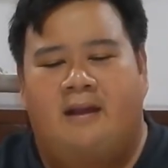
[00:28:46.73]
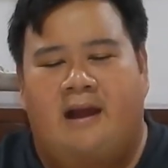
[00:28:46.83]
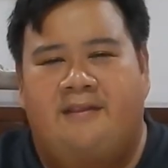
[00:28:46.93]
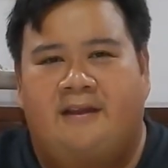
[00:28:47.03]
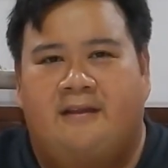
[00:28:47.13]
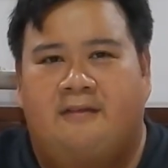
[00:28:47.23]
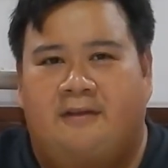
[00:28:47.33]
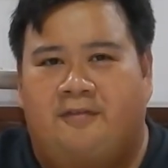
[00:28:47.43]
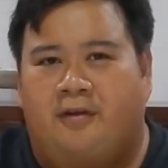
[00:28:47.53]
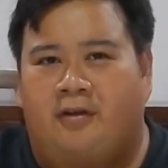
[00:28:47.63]
I think
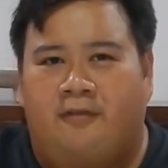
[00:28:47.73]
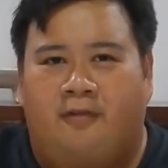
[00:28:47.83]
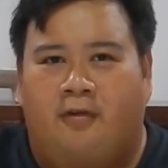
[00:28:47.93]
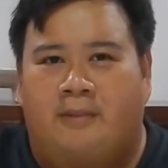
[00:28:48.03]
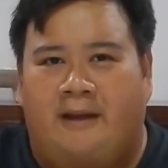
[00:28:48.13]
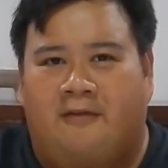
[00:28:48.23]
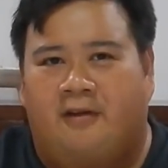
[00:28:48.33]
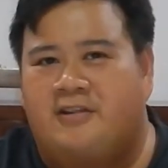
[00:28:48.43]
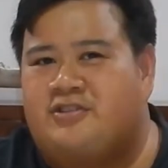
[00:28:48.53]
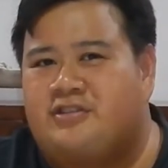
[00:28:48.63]
if you're going to go by
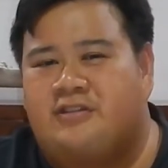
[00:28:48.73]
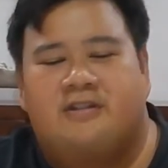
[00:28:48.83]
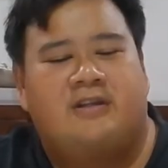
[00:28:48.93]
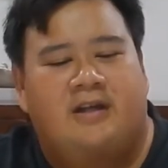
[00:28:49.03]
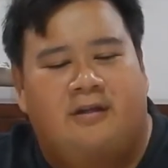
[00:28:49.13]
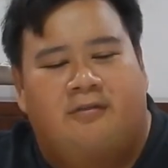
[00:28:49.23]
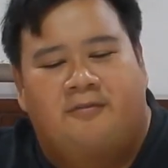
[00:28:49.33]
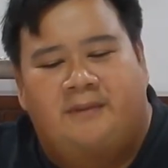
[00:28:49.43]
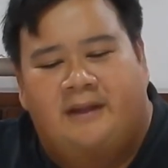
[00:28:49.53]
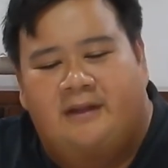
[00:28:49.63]
crunch, it
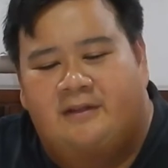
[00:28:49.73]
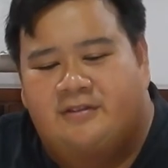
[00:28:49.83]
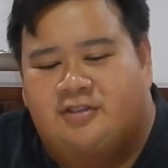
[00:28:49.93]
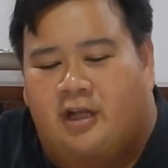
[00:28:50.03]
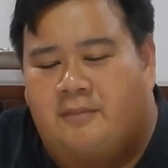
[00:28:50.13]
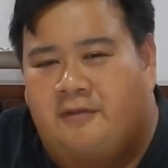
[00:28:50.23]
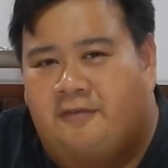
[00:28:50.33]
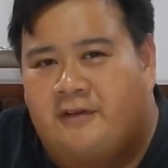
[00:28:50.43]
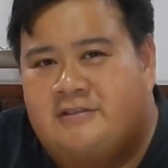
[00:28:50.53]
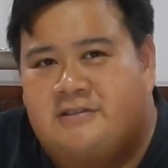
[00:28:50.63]
would be Jollibee
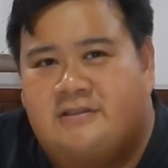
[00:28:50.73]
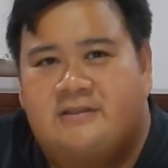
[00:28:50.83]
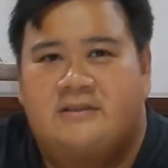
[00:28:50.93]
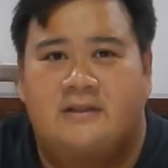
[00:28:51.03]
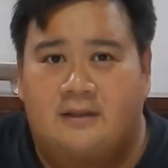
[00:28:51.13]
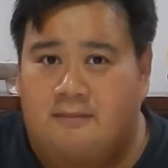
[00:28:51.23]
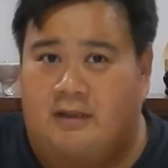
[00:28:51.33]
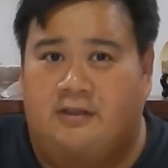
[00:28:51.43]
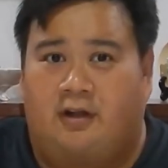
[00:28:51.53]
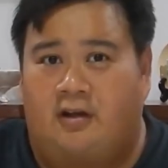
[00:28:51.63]
first,
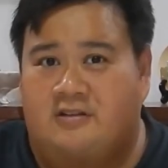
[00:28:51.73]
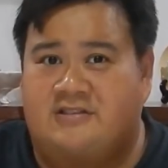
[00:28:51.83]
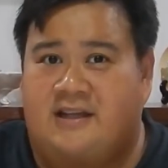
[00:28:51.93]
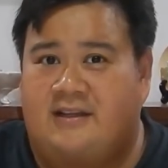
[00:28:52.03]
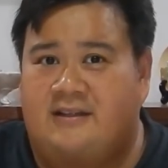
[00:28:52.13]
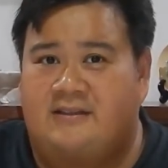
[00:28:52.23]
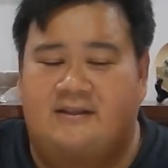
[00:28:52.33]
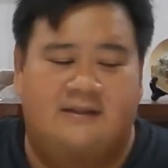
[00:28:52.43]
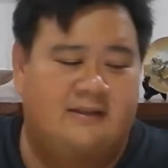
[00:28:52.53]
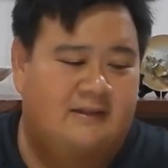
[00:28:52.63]
McDonald's second,
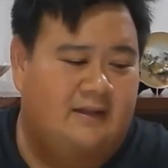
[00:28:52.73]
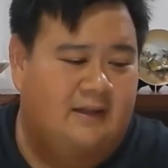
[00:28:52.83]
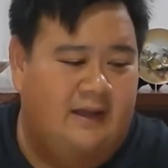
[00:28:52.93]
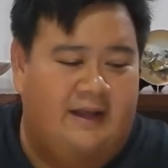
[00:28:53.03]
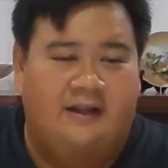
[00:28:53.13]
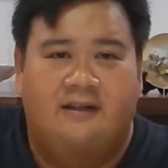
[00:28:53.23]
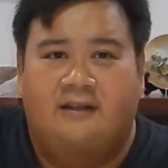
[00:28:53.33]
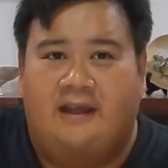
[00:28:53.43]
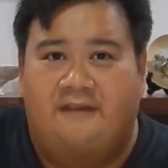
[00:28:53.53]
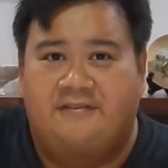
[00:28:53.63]
and
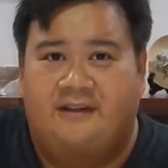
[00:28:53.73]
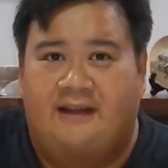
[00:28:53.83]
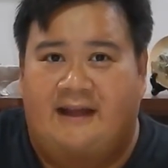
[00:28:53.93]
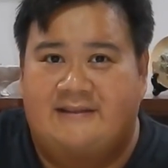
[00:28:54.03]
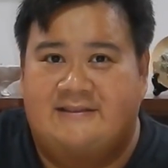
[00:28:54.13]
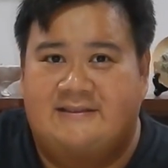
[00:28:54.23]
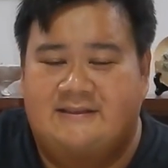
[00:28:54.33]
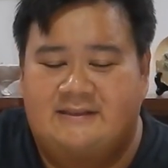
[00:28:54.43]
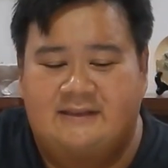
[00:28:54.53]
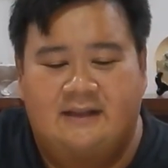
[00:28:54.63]
KFC last.
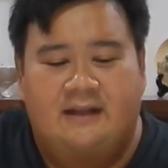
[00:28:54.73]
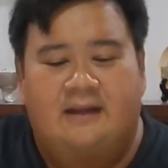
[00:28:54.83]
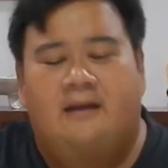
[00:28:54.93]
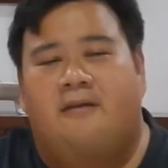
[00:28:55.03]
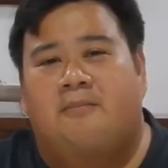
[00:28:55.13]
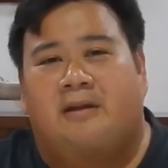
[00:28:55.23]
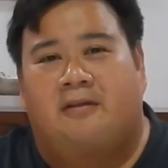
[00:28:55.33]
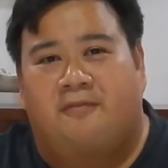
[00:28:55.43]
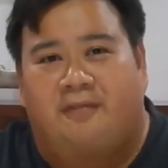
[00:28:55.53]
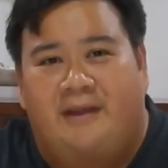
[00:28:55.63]
But
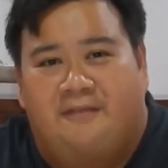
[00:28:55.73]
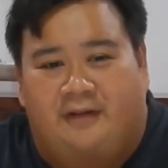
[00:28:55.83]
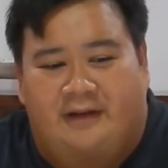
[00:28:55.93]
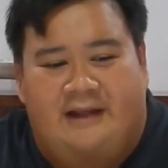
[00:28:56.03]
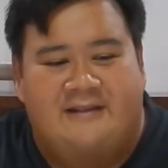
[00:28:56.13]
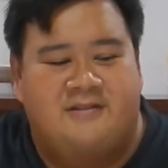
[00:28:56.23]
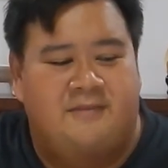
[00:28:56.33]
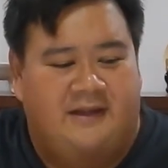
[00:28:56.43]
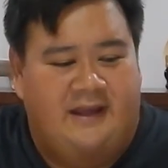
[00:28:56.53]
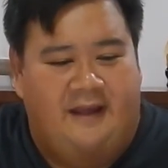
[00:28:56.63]
on flavor, it has to
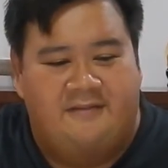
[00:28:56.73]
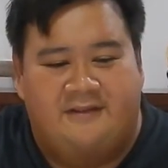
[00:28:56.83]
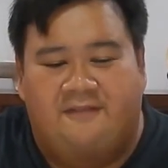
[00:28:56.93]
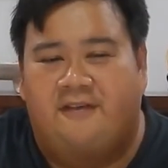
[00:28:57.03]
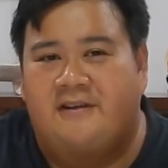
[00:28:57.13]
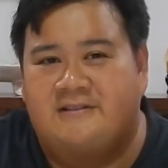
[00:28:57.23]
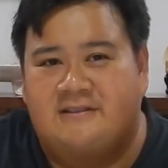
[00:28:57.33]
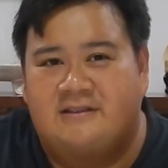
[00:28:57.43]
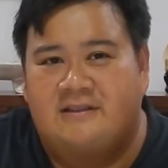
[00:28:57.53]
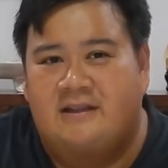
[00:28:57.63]
be KFC first,
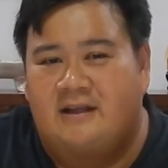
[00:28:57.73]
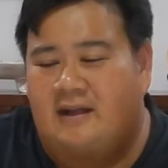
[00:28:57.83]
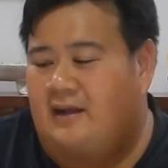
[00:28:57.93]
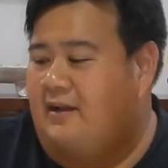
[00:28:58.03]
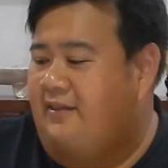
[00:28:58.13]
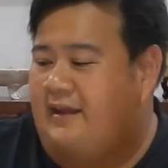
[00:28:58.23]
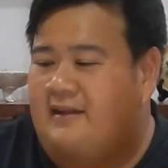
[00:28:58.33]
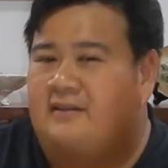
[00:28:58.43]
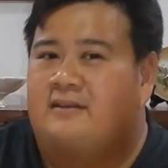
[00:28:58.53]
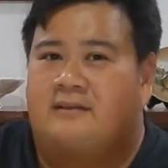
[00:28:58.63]

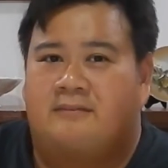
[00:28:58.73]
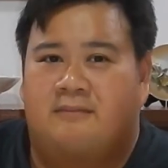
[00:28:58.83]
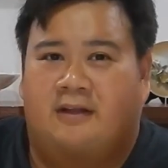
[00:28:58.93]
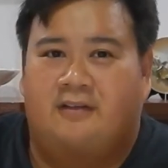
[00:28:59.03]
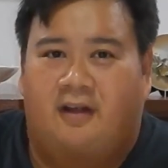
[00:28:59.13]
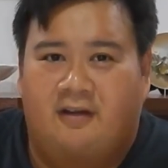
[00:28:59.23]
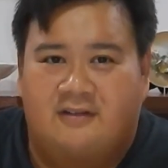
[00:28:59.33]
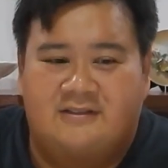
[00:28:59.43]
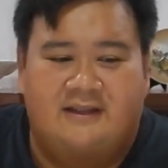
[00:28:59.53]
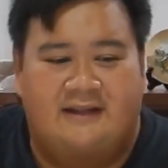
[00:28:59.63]
then
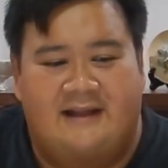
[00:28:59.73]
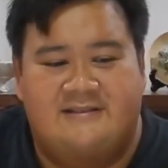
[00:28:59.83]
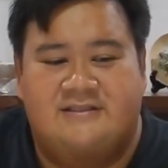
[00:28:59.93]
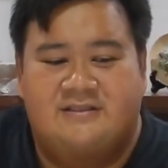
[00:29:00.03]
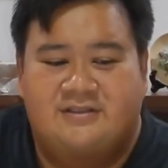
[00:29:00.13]
McDonald's, the last